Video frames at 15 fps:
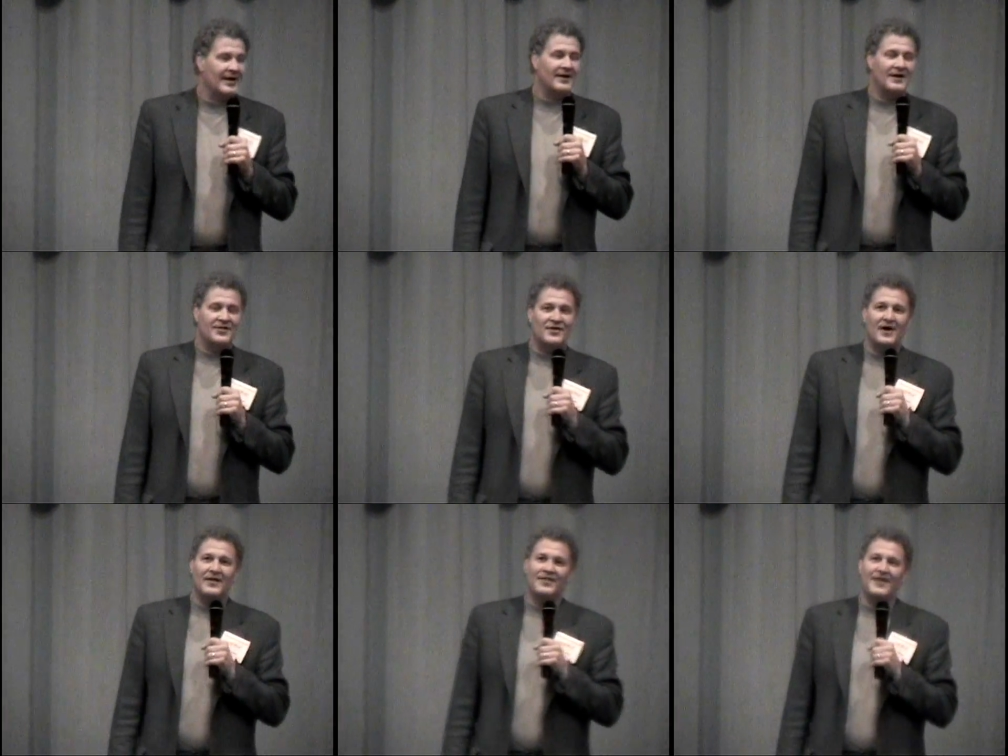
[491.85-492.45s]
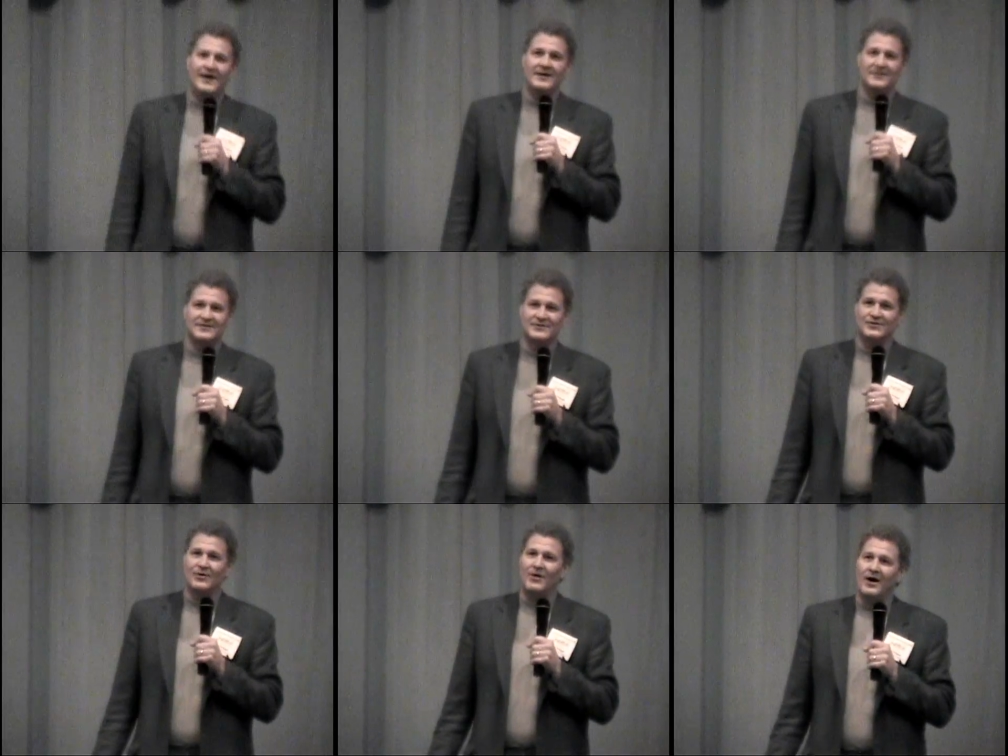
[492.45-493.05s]
And I thought, that
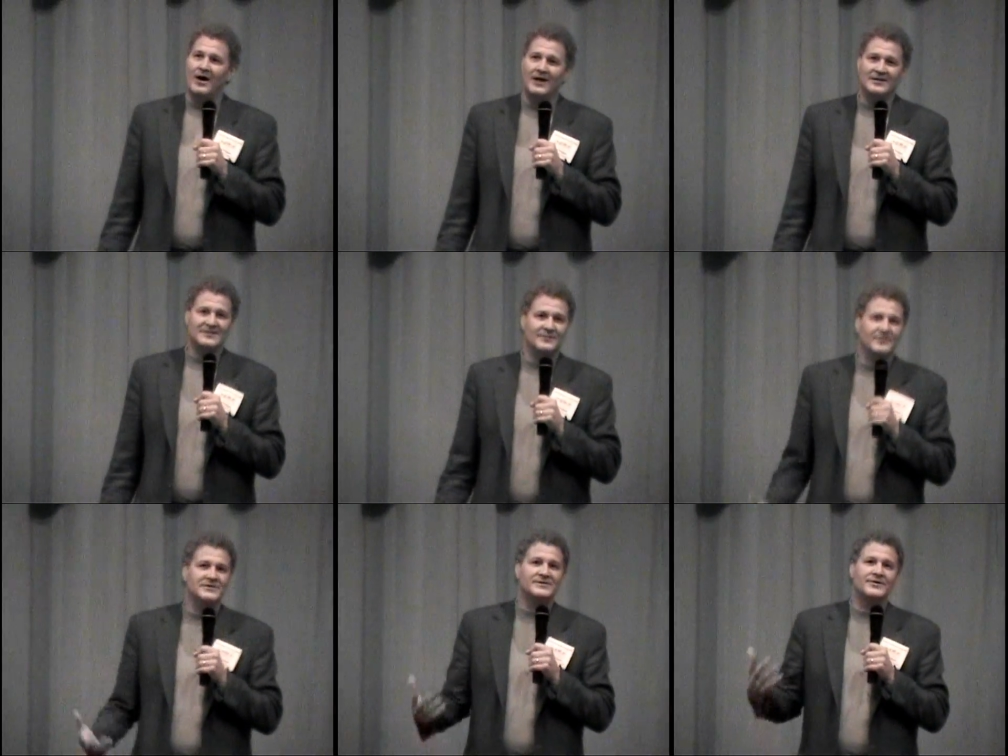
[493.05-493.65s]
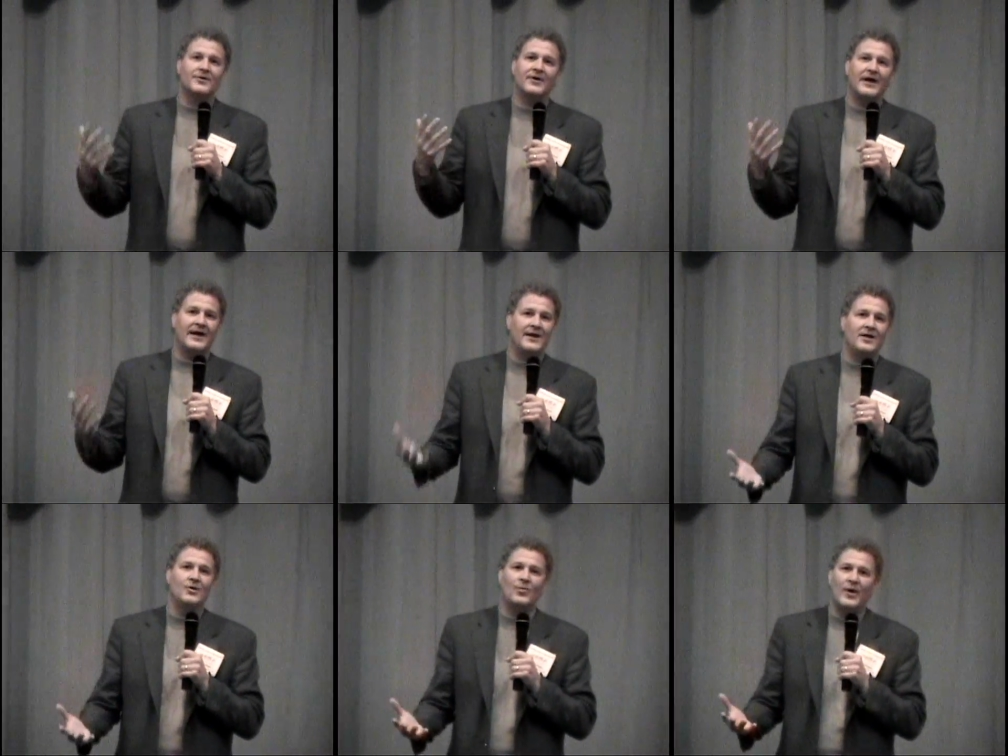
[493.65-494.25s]
is so awesome. Is there
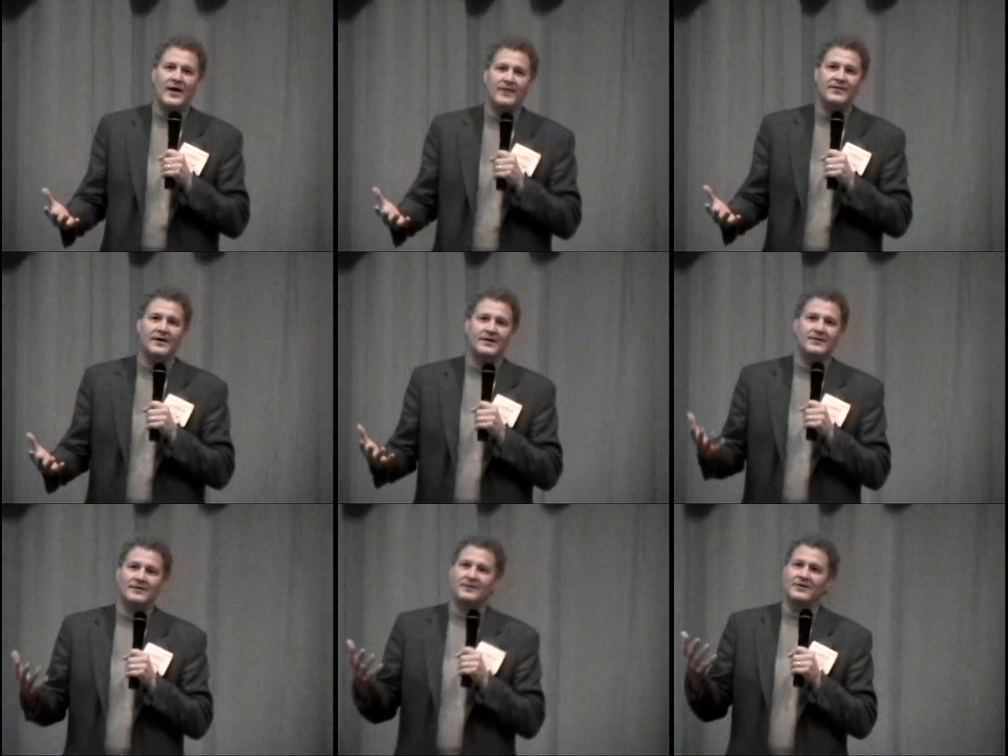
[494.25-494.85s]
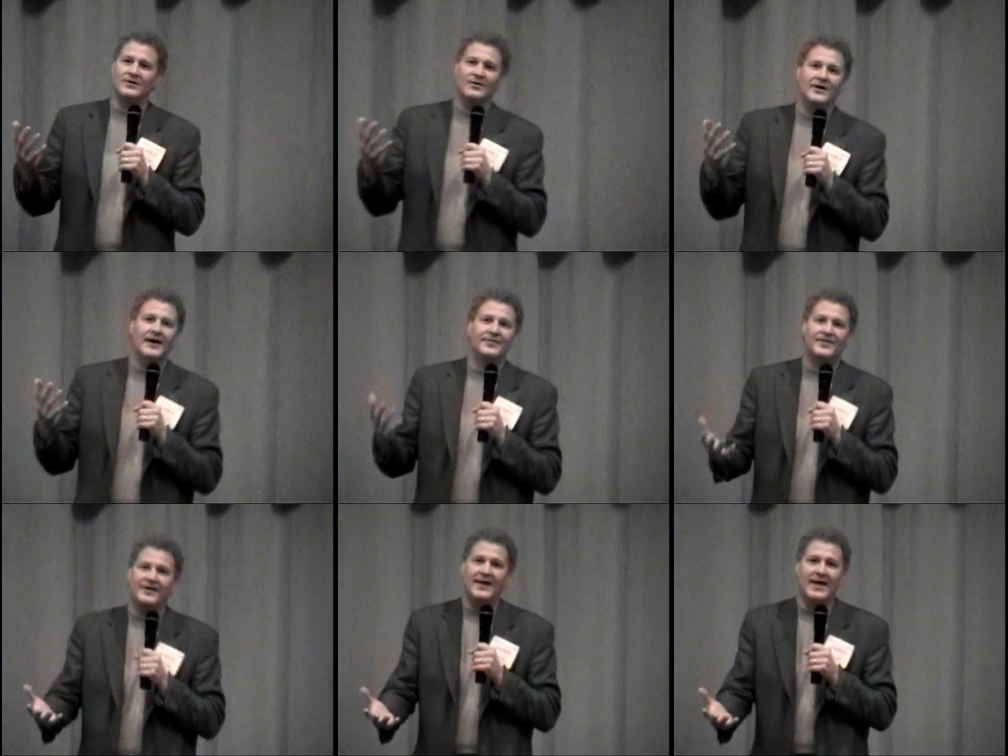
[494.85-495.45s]
any way that you
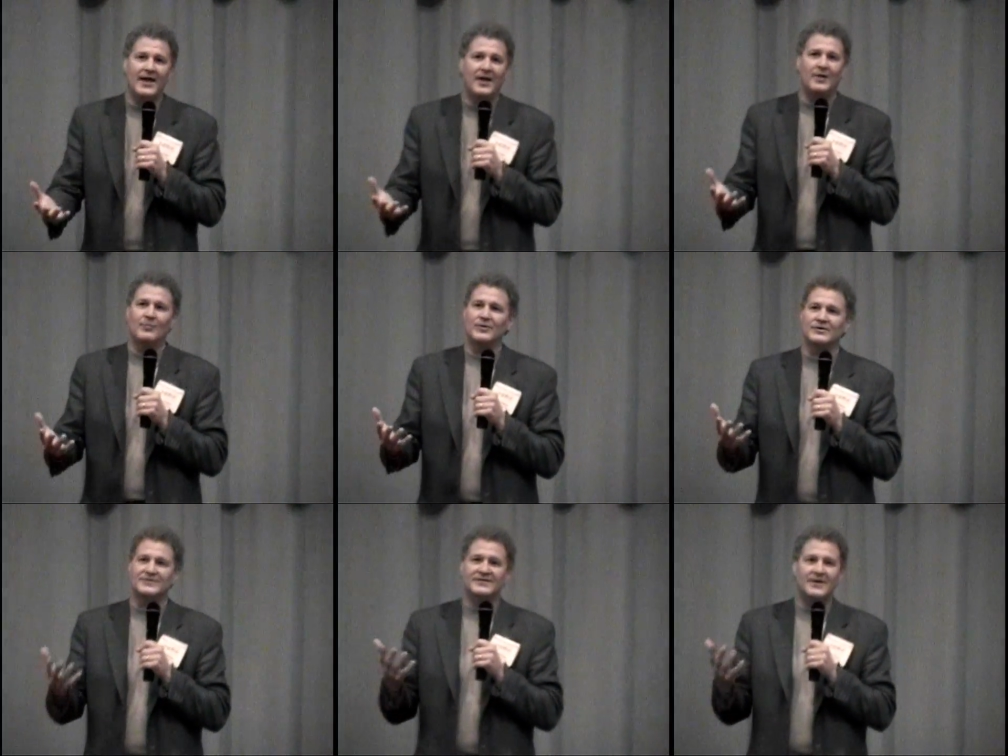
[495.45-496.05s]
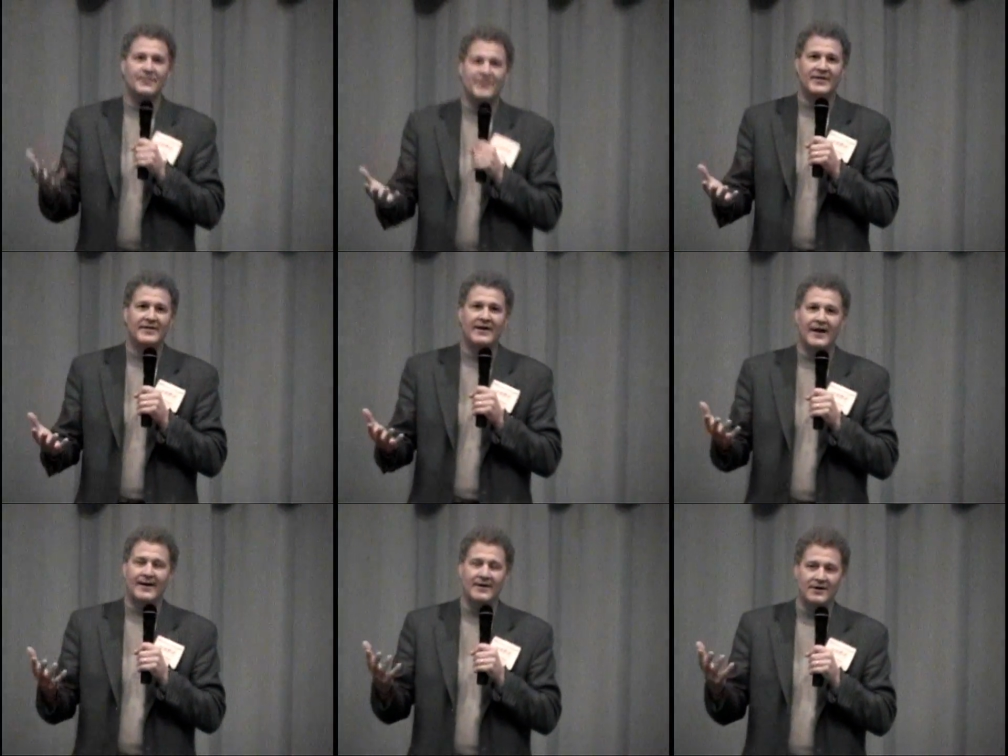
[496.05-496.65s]
got the name or
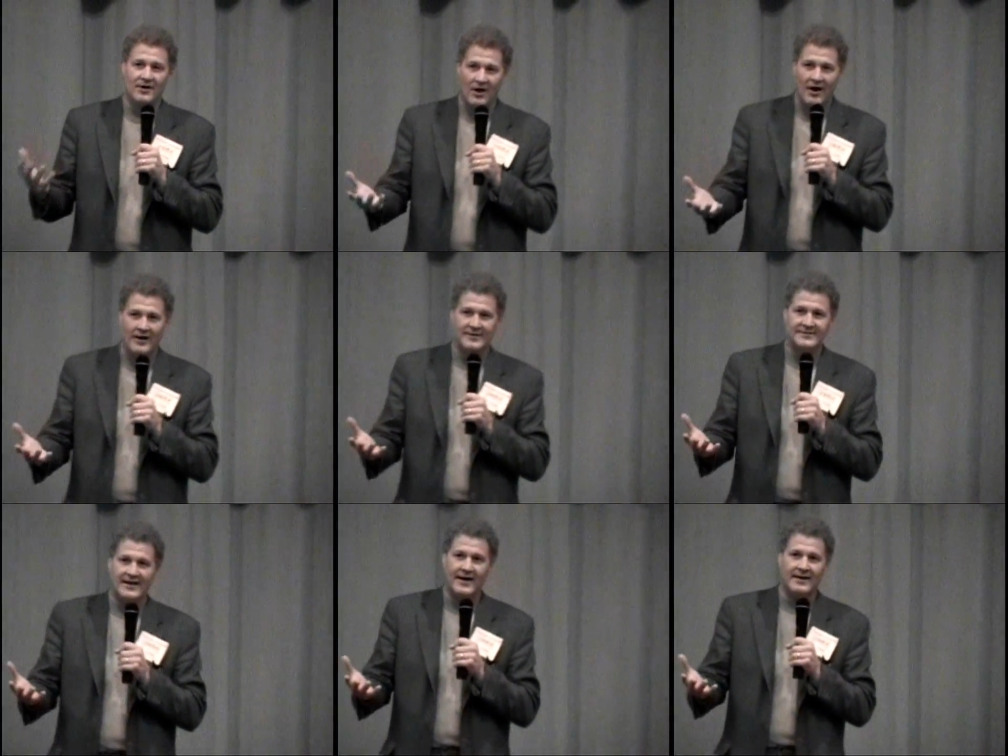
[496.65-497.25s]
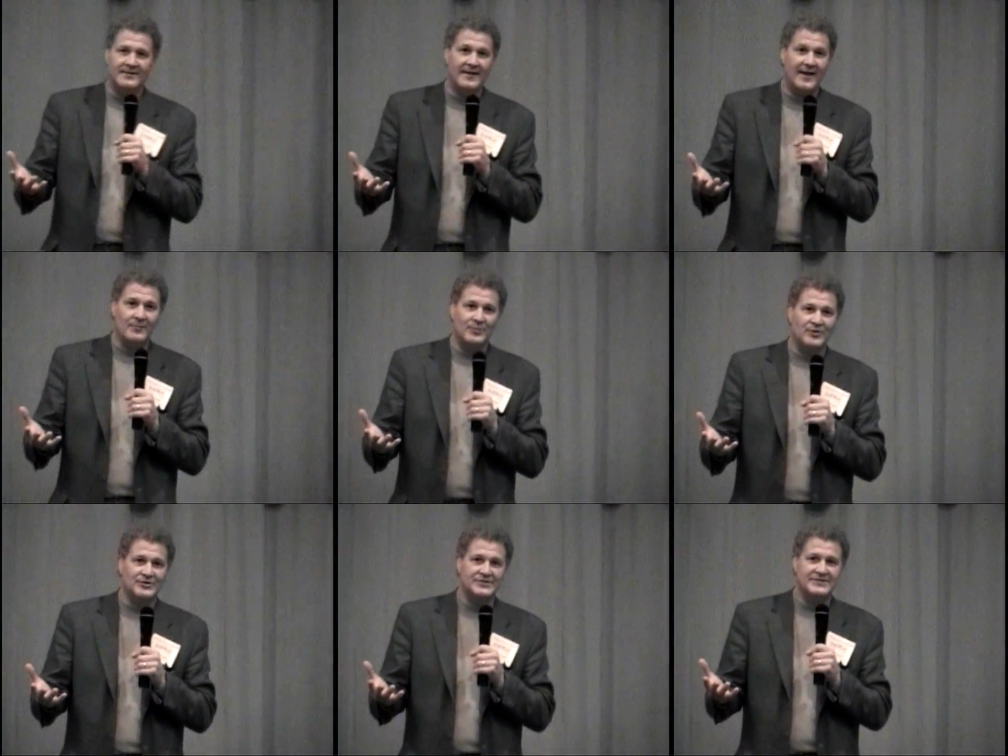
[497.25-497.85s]
something that I could contact
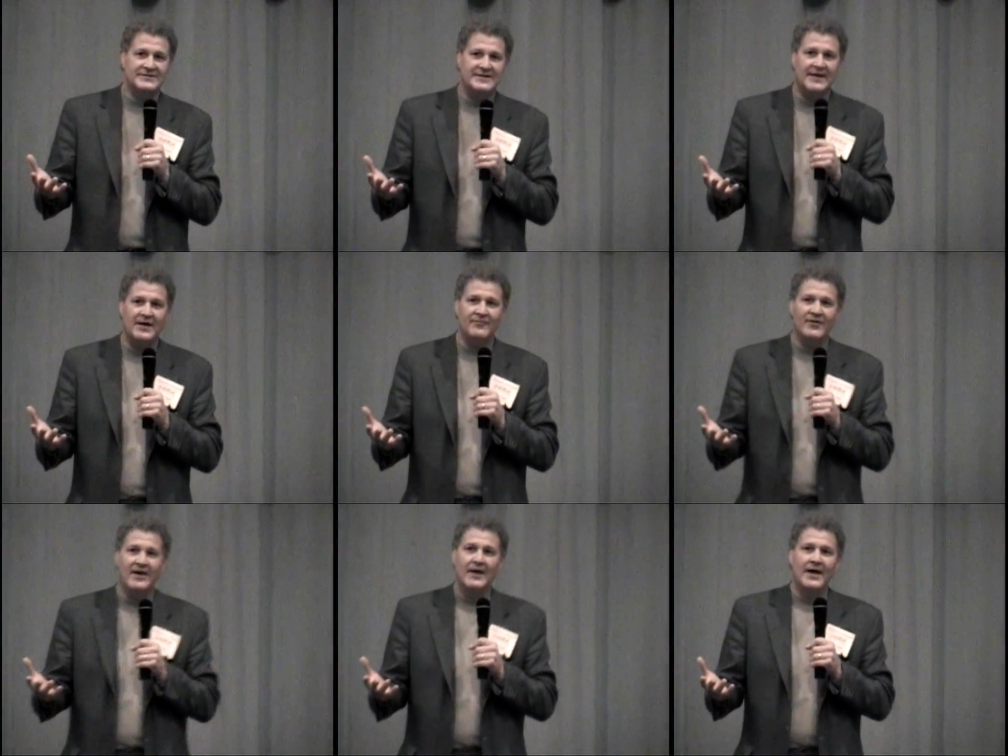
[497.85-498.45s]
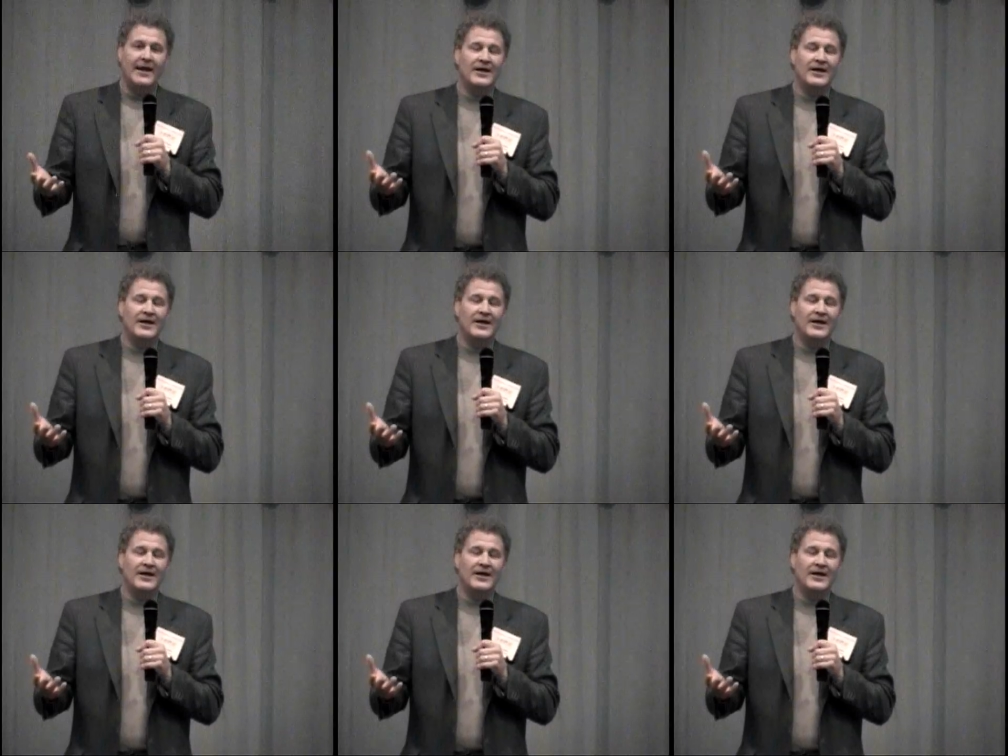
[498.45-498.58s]
that person, Dave?